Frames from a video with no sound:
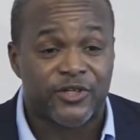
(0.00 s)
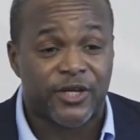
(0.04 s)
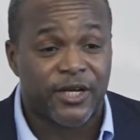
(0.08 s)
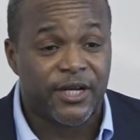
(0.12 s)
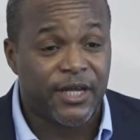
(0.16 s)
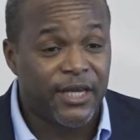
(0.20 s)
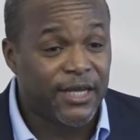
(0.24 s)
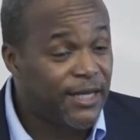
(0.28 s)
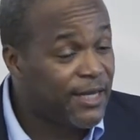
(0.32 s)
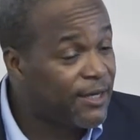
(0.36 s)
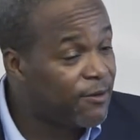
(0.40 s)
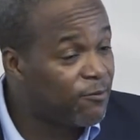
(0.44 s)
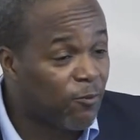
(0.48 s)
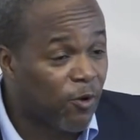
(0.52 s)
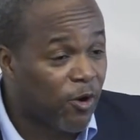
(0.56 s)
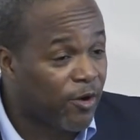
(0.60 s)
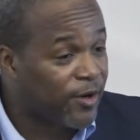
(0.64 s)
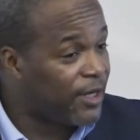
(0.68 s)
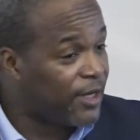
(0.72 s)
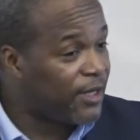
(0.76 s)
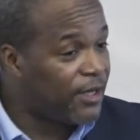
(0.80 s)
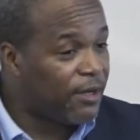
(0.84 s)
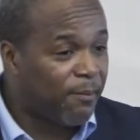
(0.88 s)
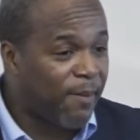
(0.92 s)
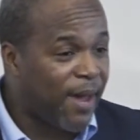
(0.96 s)
And he didn't
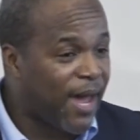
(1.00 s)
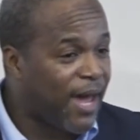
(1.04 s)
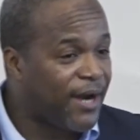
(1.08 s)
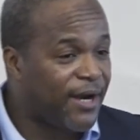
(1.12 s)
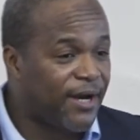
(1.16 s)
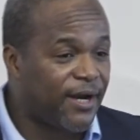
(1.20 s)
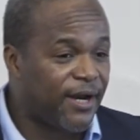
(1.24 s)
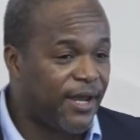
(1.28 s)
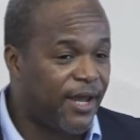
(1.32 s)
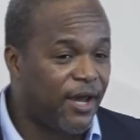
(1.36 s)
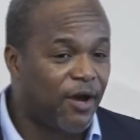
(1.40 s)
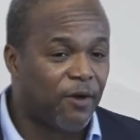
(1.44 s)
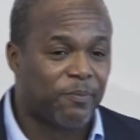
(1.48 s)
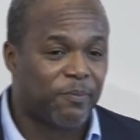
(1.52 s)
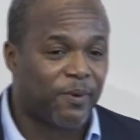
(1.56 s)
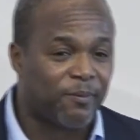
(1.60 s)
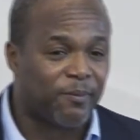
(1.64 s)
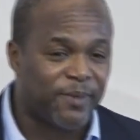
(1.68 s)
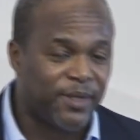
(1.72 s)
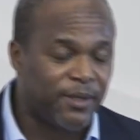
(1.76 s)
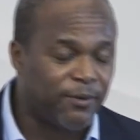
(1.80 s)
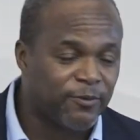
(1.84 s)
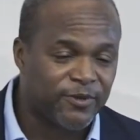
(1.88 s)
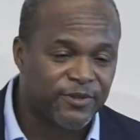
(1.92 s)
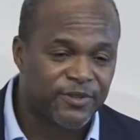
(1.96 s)
want anybody to help him.
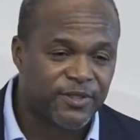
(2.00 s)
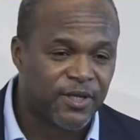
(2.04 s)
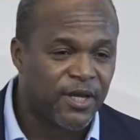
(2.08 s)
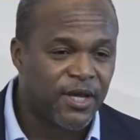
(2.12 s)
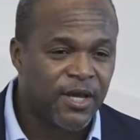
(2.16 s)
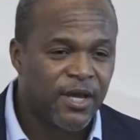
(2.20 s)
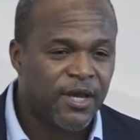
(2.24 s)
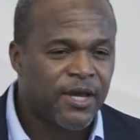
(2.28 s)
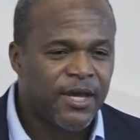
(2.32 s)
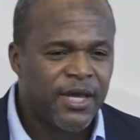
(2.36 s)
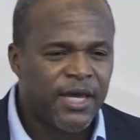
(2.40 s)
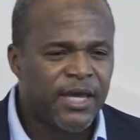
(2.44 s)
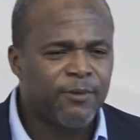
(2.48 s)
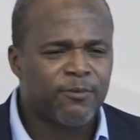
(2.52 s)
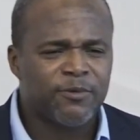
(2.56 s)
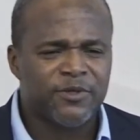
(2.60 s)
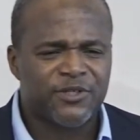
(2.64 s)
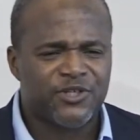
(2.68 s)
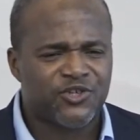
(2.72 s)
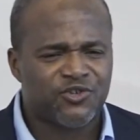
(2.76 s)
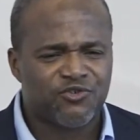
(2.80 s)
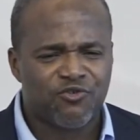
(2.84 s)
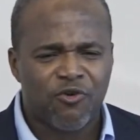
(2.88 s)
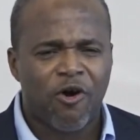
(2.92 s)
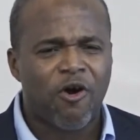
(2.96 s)
He
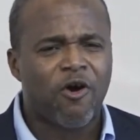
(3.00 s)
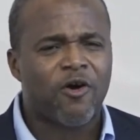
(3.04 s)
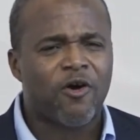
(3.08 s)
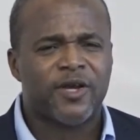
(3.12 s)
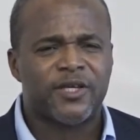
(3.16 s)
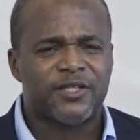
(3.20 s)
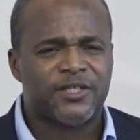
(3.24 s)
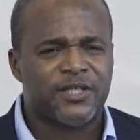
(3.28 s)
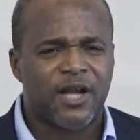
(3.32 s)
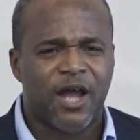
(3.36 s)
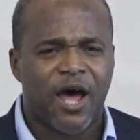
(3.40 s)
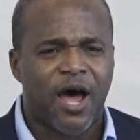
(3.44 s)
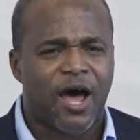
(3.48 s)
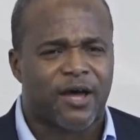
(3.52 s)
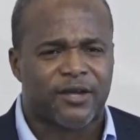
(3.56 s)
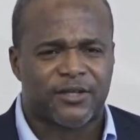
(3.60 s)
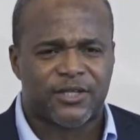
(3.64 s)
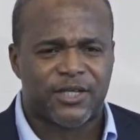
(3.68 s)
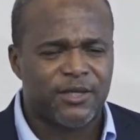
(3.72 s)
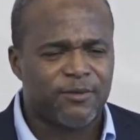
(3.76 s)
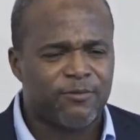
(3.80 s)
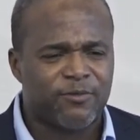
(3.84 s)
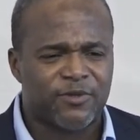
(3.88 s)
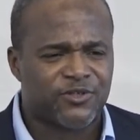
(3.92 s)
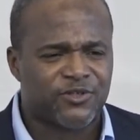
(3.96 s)
was strong as an ox.
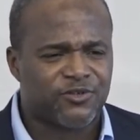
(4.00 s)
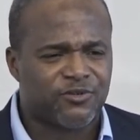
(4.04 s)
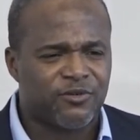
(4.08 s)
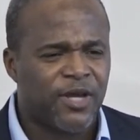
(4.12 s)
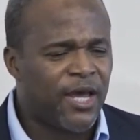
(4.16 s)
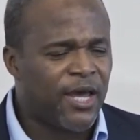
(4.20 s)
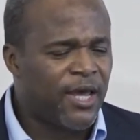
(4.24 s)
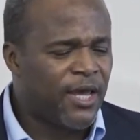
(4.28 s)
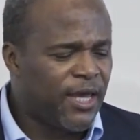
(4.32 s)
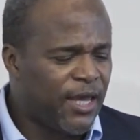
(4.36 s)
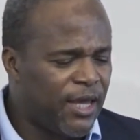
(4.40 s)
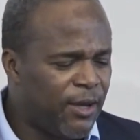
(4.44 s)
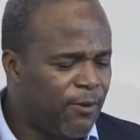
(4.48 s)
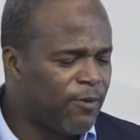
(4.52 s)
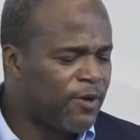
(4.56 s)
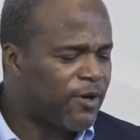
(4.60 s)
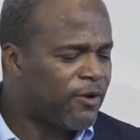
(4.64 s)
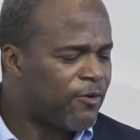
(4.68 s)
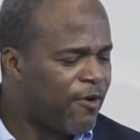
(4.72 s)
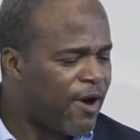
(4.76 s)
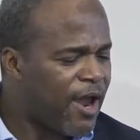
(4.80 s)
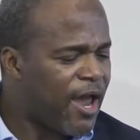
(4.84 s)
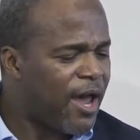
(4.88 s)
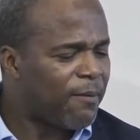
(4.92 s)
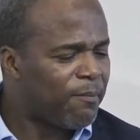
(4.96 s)
He would
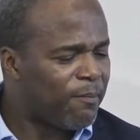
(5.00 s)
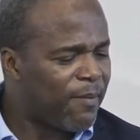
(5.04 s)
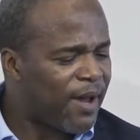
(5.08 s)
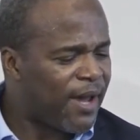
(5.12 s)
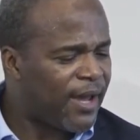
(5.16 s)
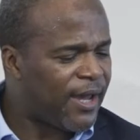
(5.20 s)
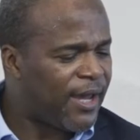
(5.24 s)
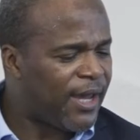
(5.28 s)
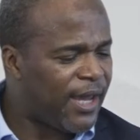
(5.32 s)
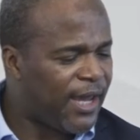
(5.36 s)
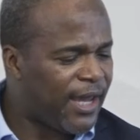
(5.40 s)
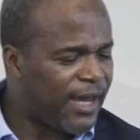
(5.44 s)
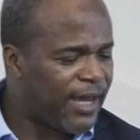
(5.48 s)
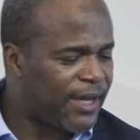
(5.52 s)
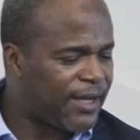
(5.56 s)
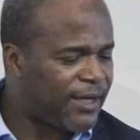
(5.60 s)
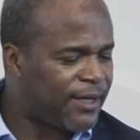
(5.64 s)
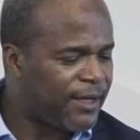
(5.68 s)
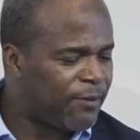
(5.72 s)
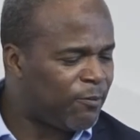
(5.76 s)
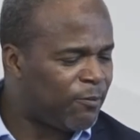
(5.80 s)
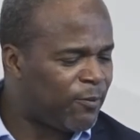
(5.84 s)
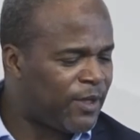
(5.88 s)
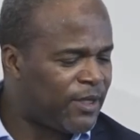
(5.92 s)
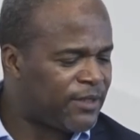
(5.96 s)
grab my hand,
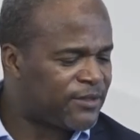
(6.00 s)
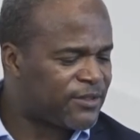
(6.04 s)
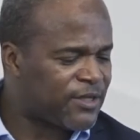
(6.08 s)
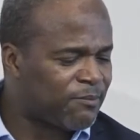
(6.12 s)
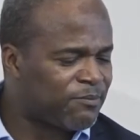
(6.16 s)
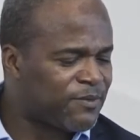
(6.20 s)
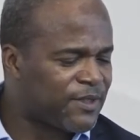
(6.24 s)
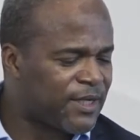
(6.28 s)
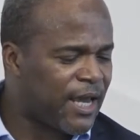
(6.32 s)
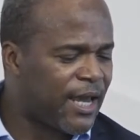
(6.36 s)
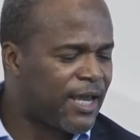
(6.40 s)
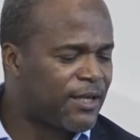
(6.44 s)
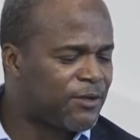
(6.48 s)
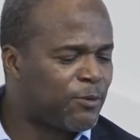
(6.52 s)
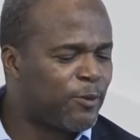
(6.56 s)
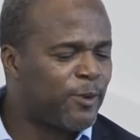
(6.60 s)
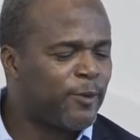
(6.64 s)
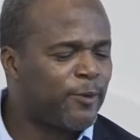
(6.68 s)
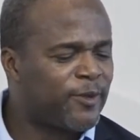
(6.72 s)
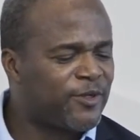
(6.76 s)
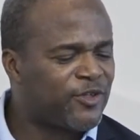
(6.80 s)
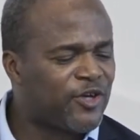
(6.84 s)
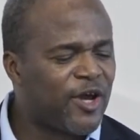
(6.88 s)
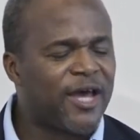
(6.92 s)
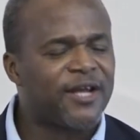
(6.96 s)
and sometimes we
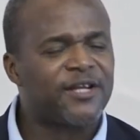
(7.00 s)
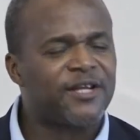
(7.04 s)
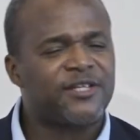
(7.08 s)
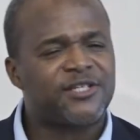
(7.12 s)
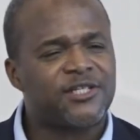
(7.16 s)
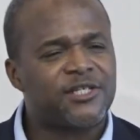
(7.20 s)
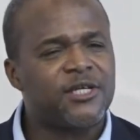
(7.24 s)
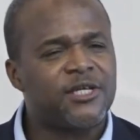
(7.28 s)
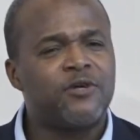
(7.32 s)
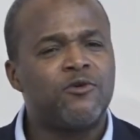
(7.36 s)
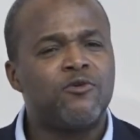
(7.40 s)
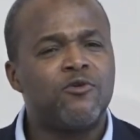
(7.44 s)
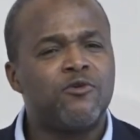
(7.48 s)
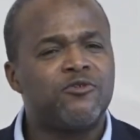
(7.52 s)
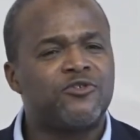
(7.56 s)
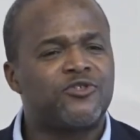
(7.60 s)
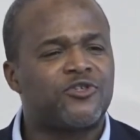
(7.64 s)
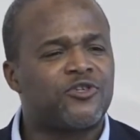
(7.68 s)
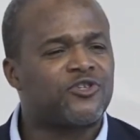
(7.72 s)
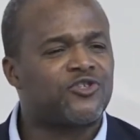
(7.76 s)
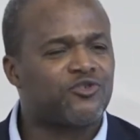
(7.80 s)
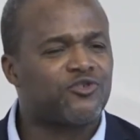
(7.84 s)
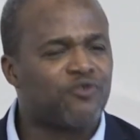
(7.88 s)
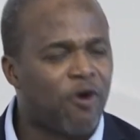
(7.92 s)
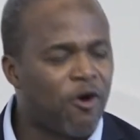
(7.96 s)
would try to see who's
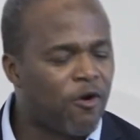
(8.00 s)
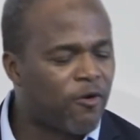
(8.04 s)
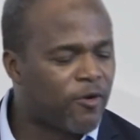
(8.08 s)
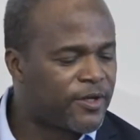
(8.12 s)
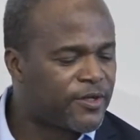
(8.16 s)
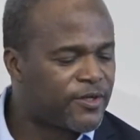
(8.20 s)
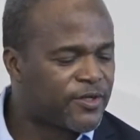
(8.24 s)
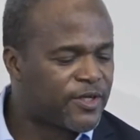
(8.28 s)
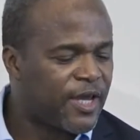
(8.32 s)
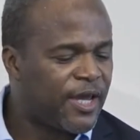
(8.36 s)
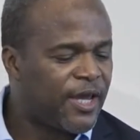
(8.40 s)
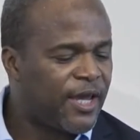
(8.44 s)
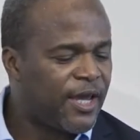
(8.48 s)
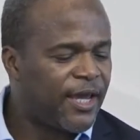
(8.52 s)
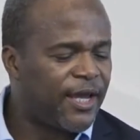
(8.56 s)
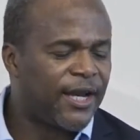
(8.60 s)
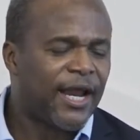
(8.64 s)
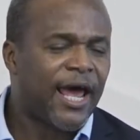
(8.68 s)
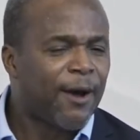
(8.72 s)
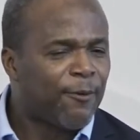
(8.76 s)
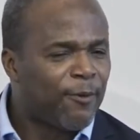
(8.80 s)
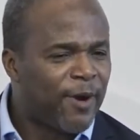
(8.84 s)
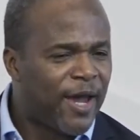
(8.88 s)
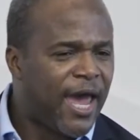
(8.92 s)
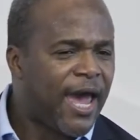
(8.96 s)
the strongest, and
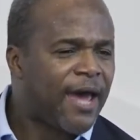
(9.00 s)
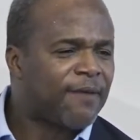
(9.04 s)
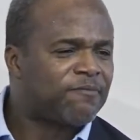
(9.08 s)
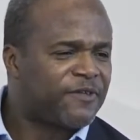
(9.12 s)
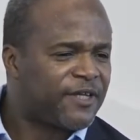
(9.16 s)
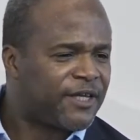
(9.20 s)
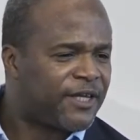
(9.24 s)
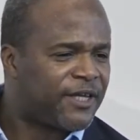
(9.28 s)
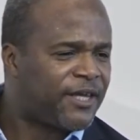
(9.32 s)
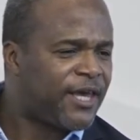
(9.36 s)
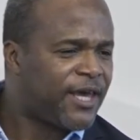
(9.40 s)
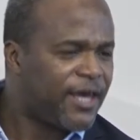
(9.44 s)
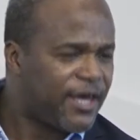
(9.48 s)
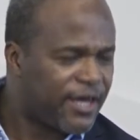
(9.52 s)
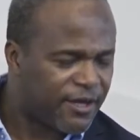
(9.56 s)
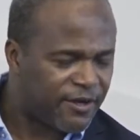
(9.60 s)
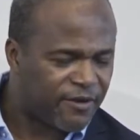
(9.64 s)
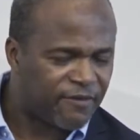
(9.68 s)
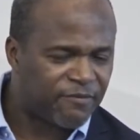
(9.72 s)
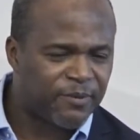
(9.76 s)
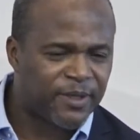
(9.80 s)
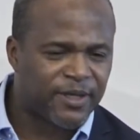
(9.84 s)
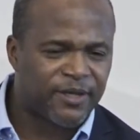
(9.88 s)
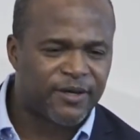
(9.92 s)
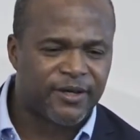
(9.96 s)
I would have to
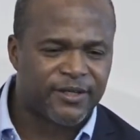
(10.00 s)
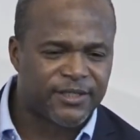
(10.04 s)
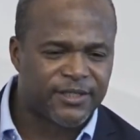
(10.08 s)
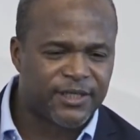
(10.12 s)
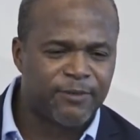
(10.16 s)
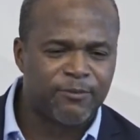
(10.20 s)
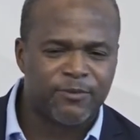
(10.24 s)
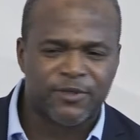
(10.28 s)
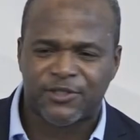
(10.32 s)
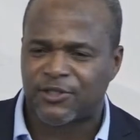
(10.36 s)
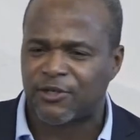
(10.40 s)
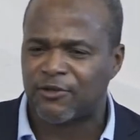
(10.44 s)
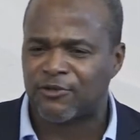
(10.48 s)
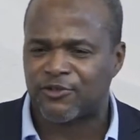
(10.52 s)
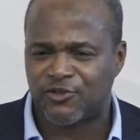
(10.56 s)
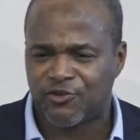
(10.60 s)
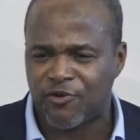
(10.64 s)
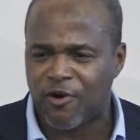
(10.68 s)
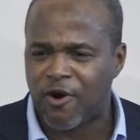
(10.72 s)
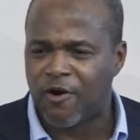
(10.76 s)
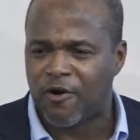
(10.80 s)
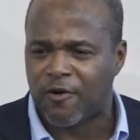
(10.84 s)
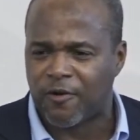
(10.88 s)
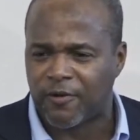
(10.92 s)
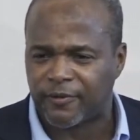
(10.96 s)
give because he was so
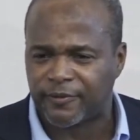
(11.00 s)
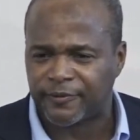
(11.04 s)
strong.